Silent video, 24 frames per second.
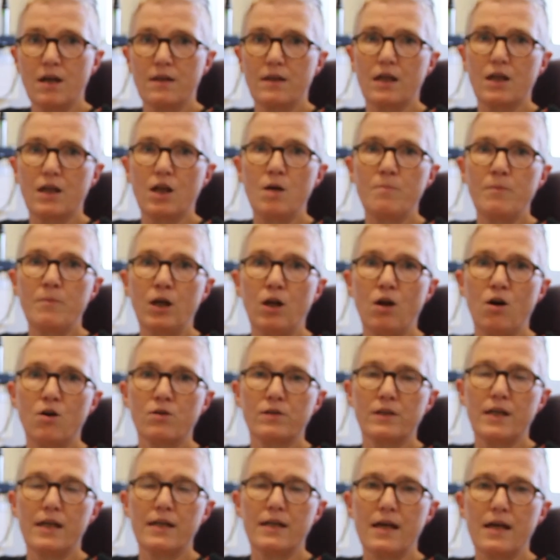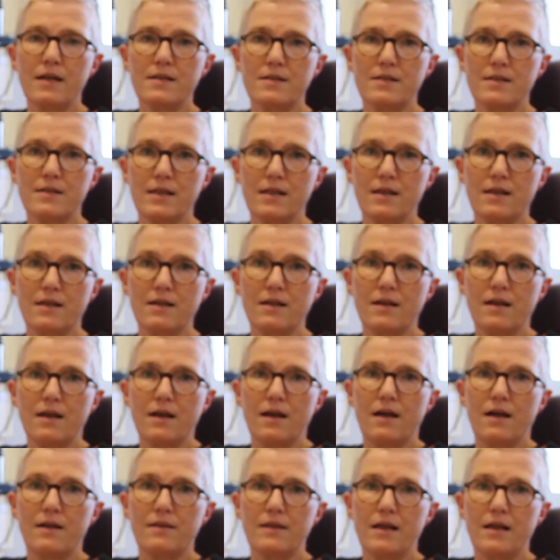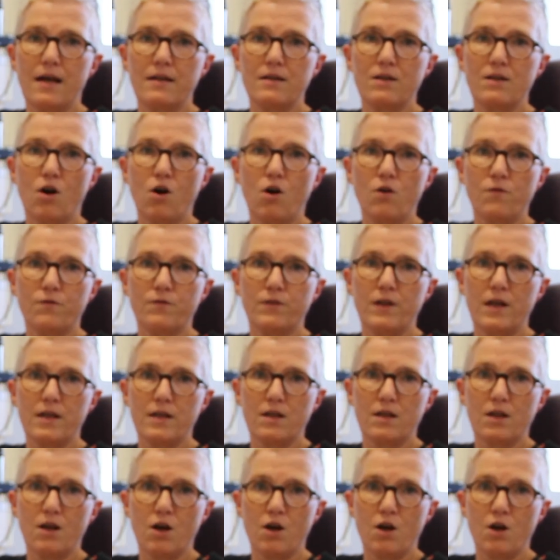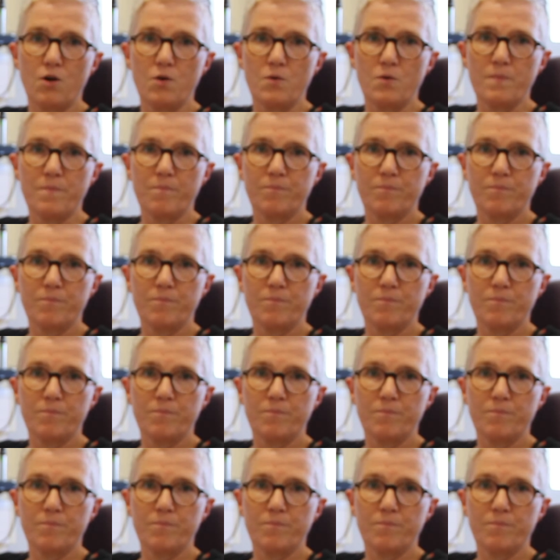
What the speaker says: They come along, they get seen, and then off they go.